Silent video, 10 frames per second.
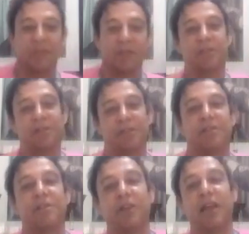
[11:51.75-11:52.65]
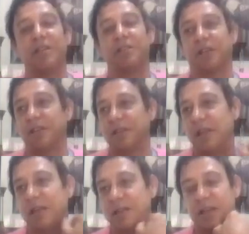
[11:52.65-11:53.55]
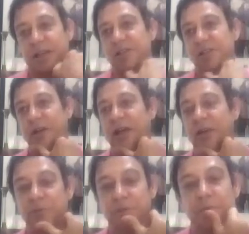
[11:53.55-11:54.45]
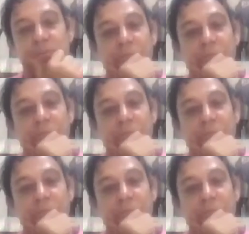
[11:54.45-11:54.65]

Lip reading: So that's that's how it happened.